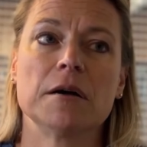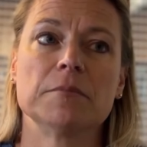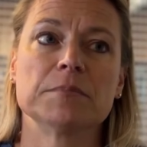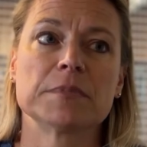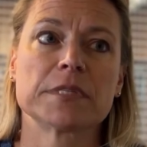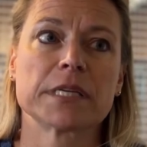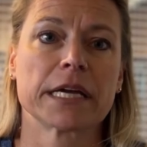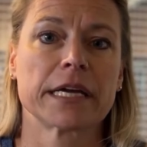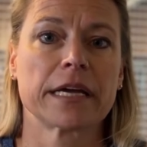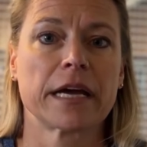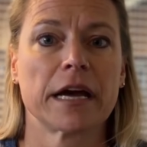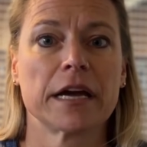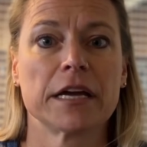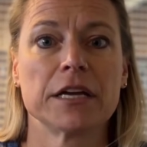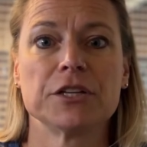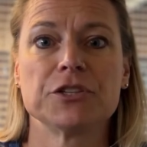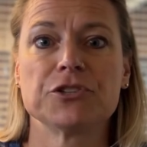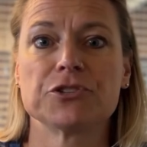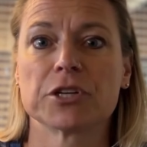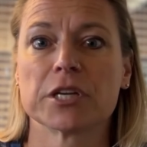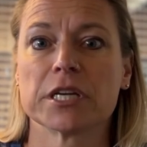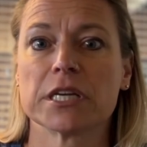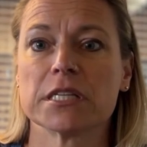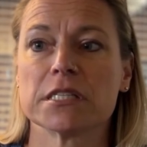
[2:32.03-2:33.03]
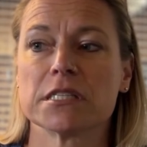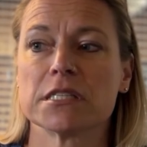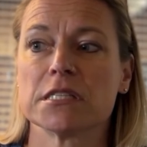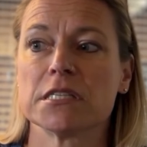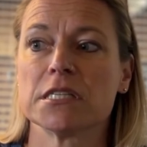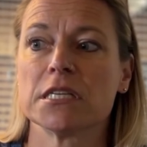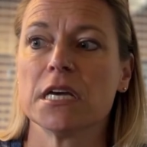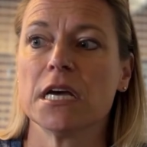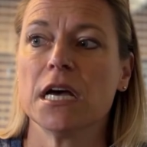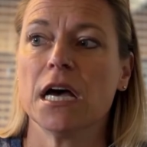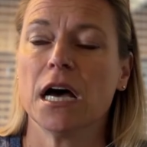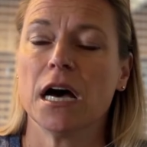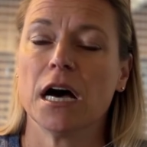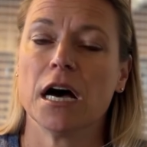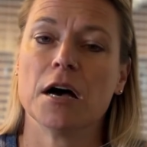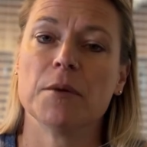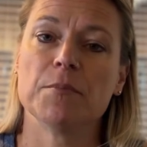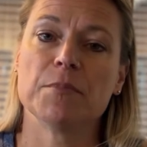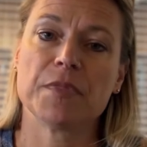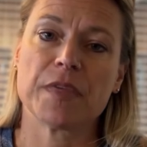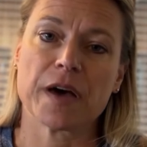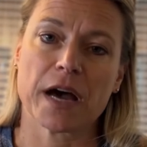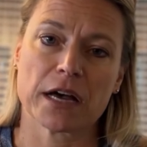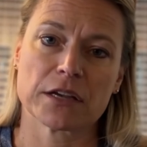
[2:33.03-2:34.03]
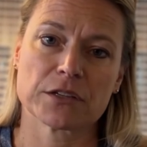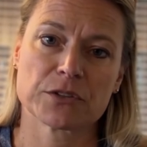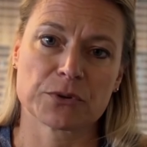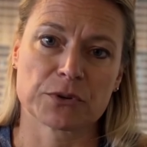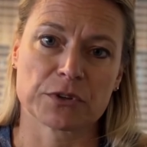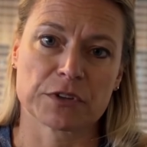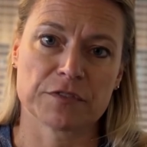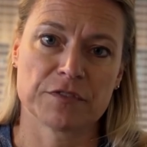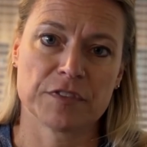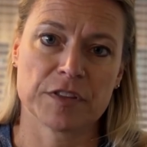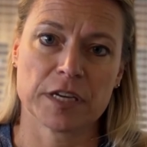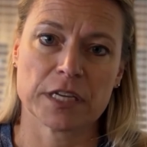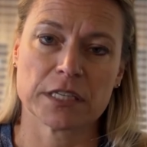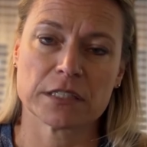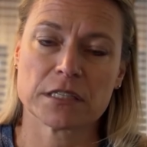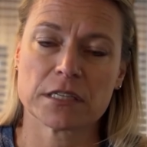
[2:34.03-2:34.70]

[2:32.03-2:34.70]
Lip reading: psychiatrist, that sort of thing.